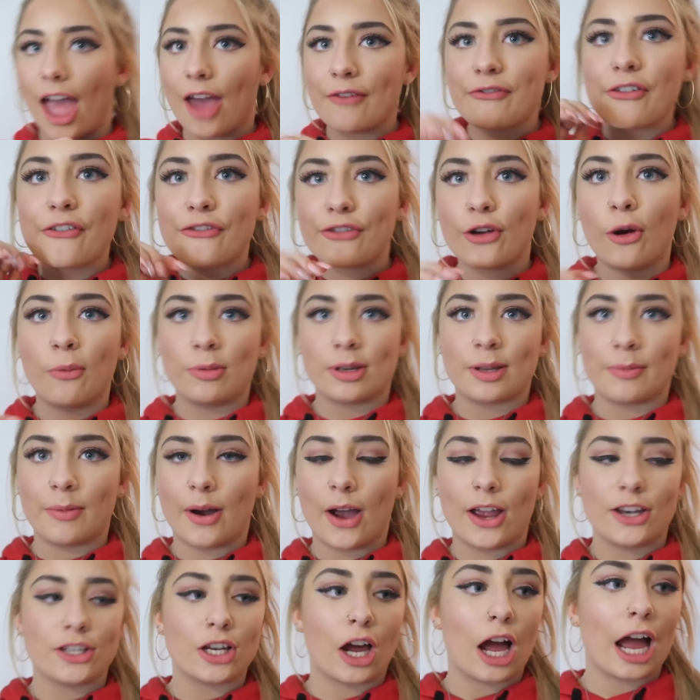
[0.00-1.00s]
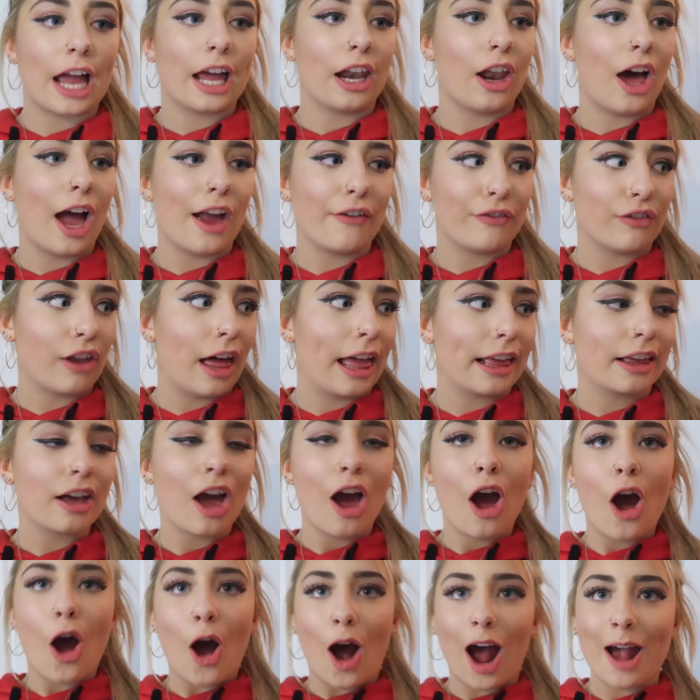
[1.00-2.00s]
ever filmed in my entire life. Like,
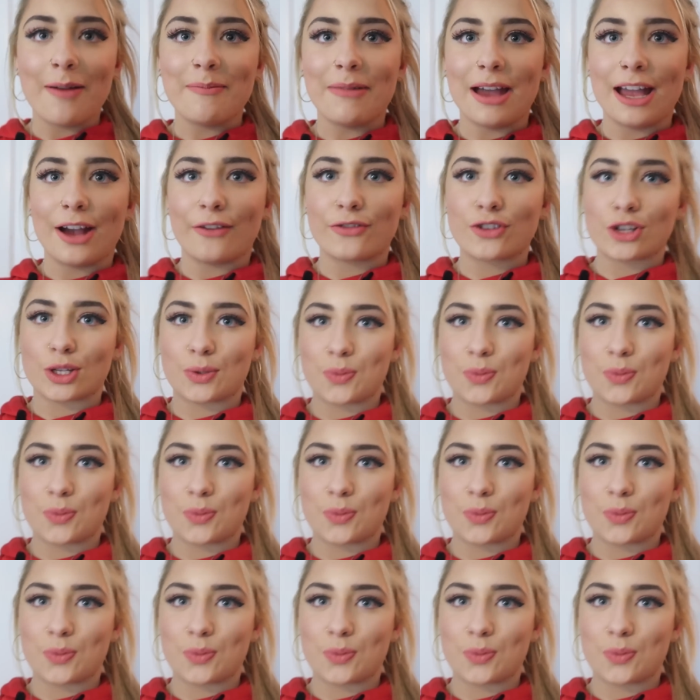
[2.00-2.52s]
I may have